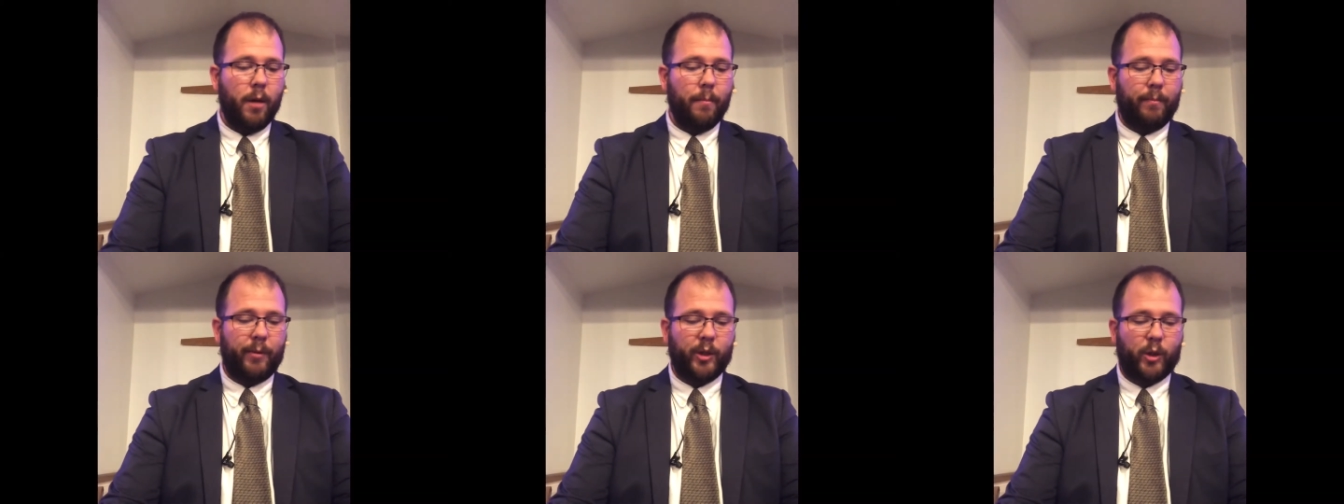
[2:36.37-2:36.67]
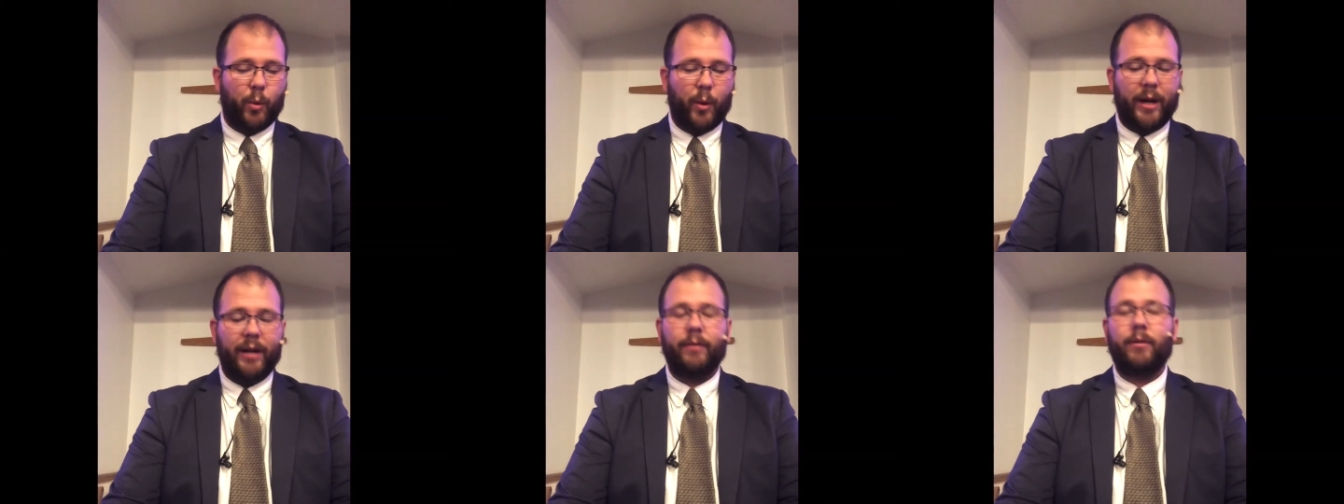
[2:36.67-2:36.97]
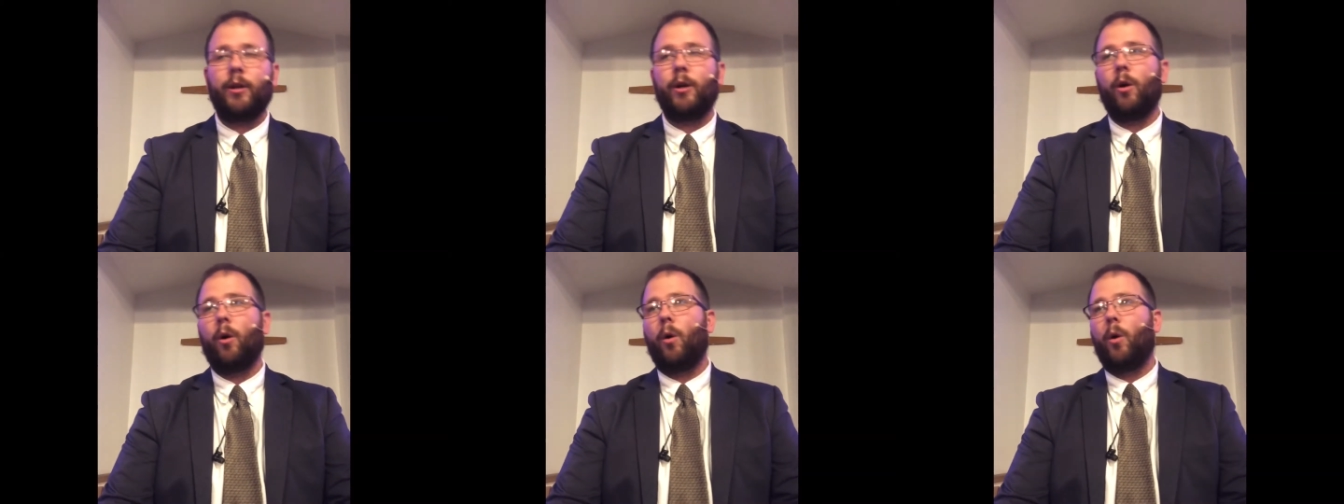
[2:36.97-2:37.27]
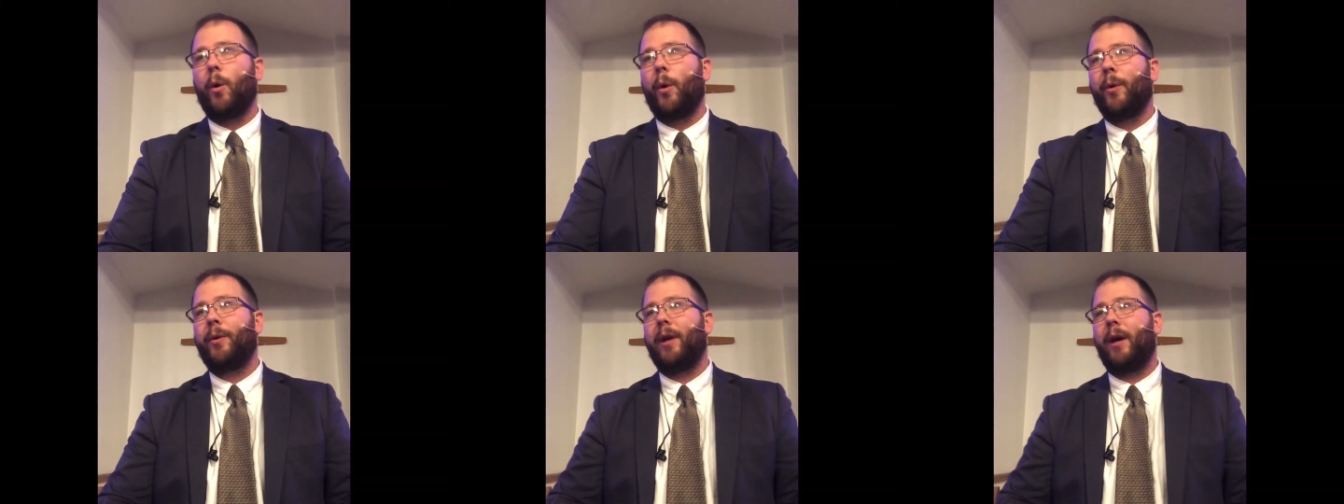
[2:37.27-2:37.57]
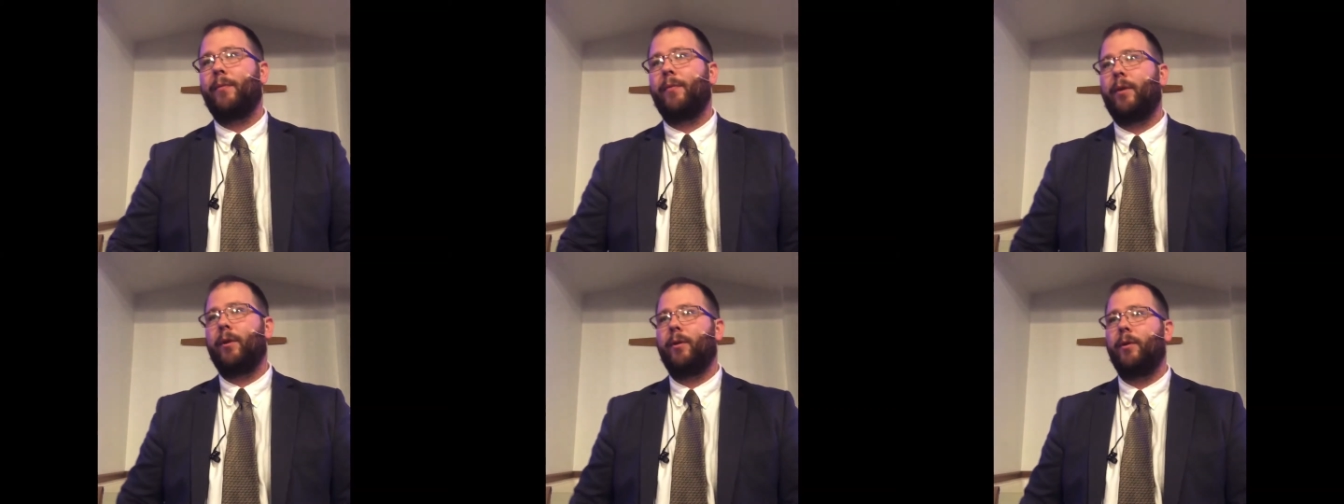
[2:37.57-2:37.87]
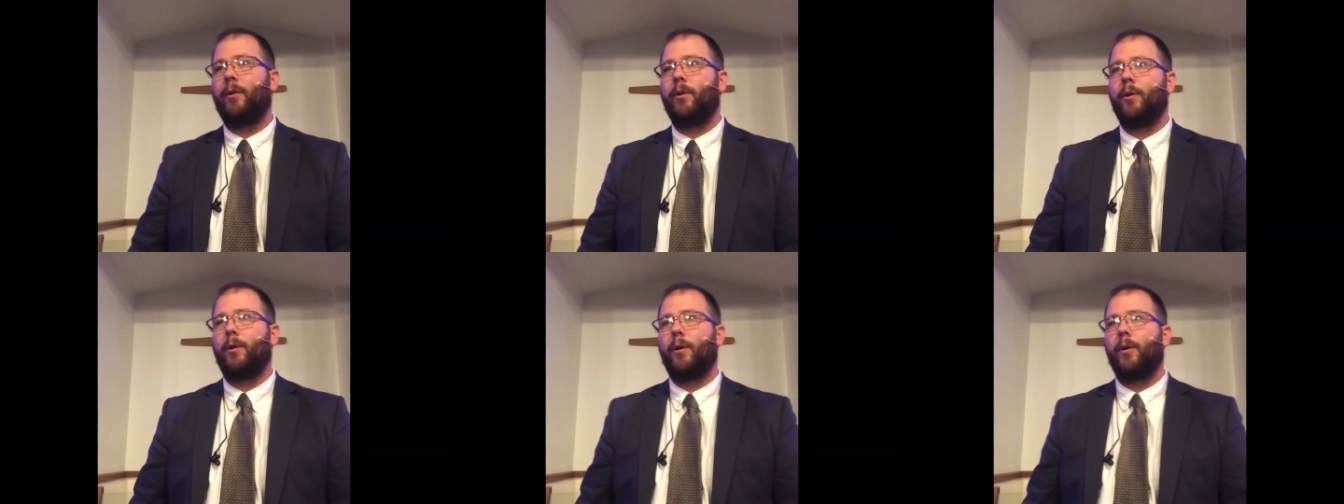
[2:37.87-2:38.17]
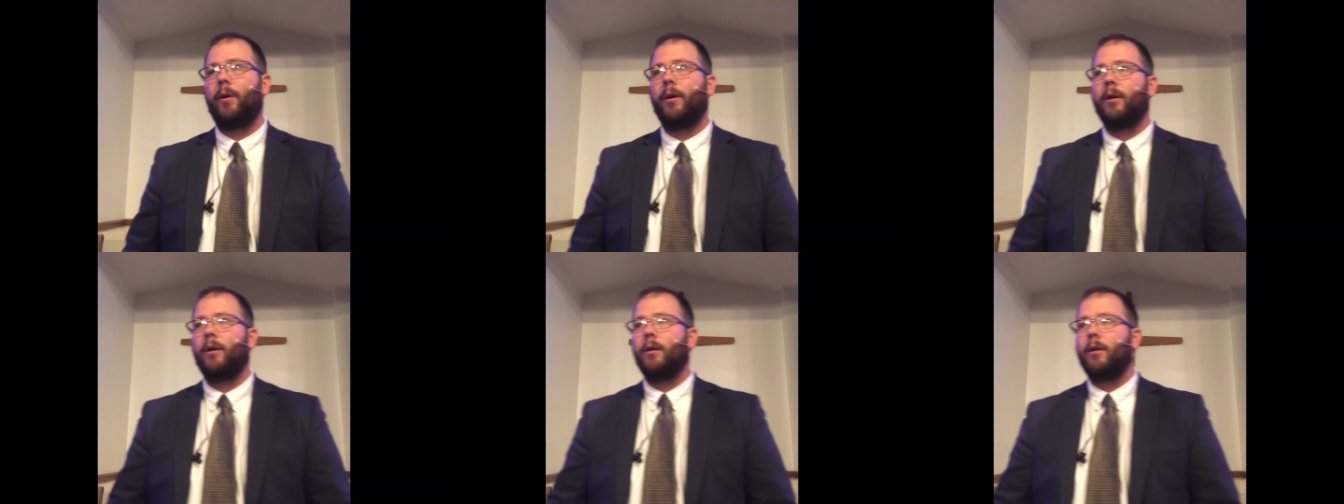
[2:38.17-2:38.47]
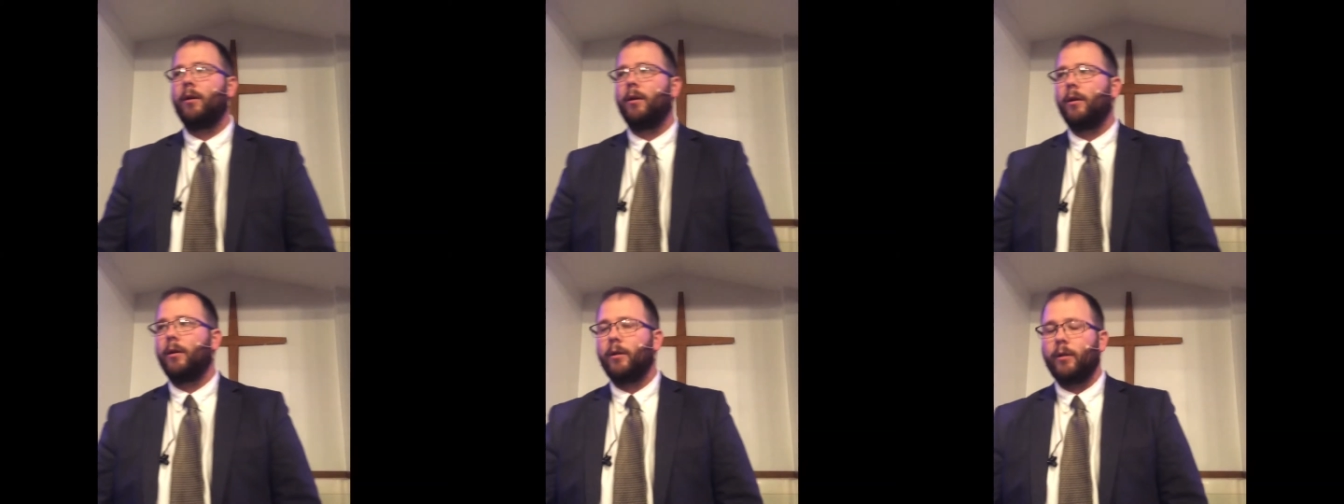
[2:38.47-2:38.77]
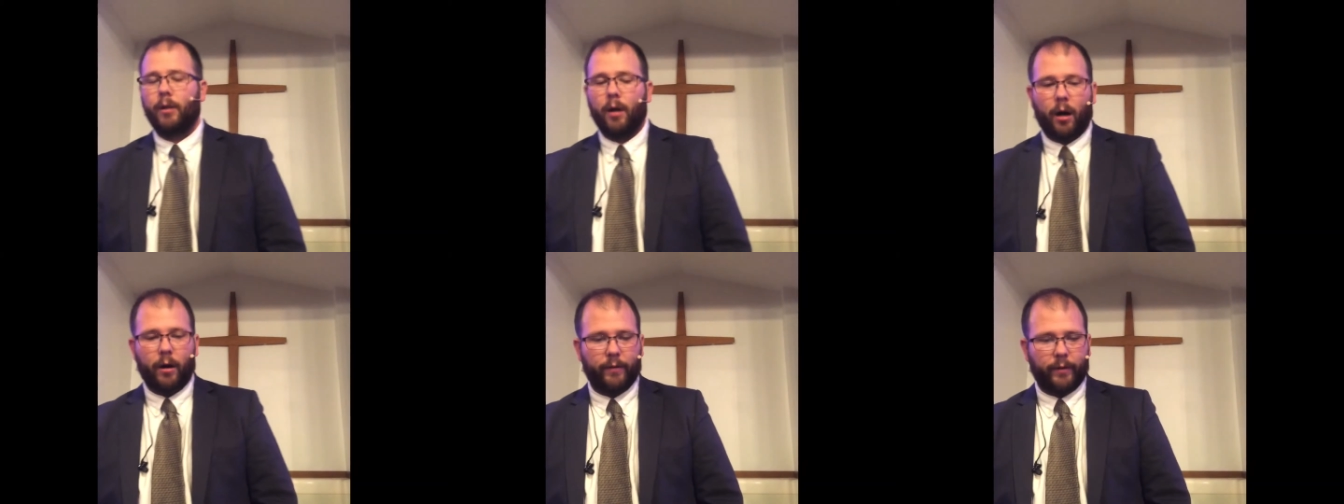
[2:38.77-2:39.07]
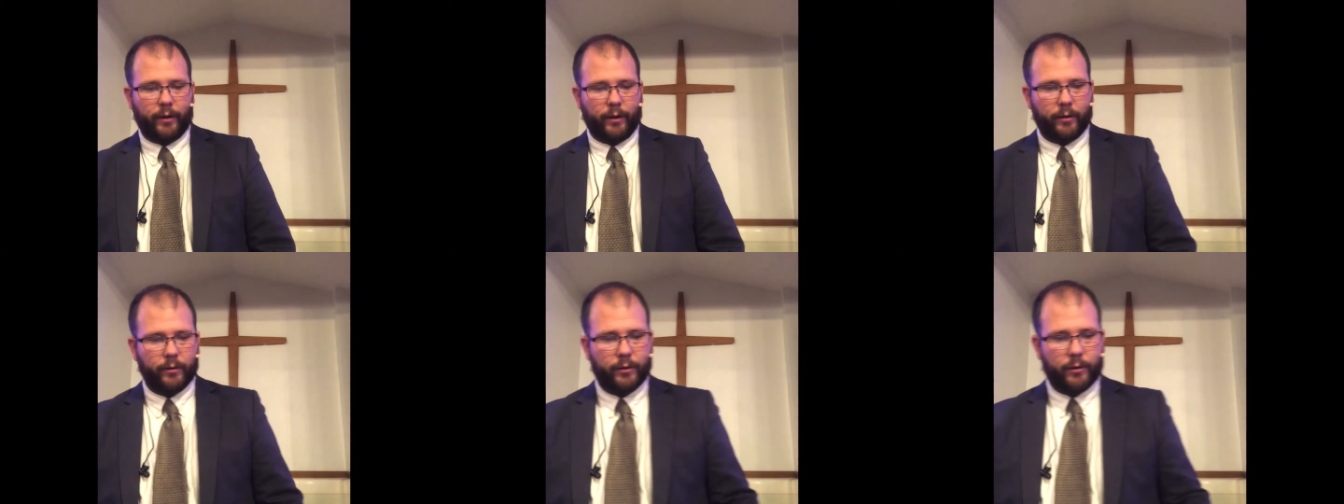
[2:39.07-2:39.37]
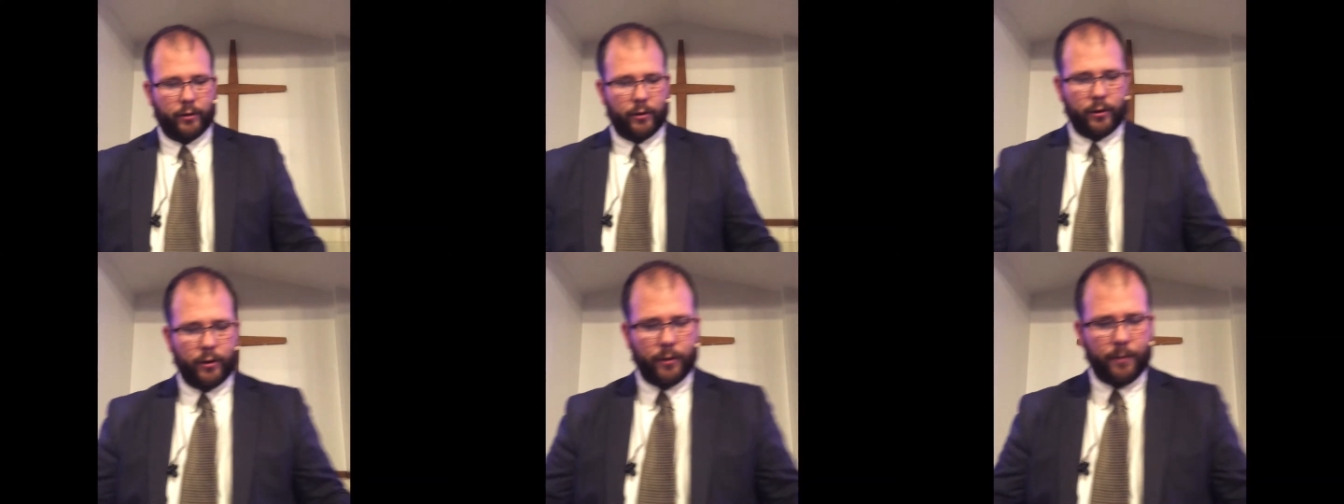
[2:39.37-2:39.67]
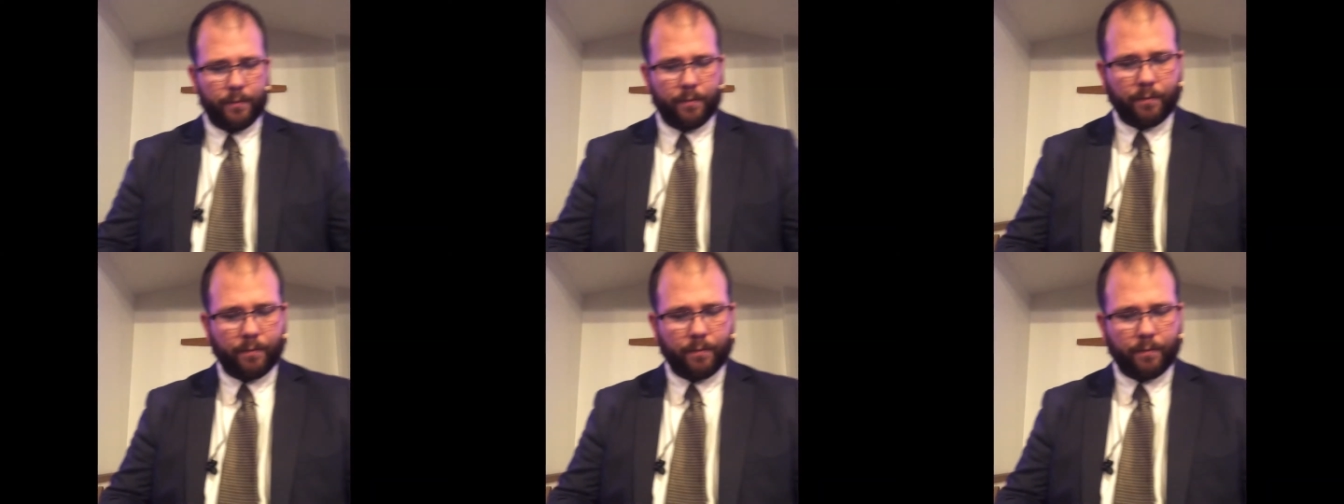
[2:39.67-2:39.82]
between the old and the new covenants.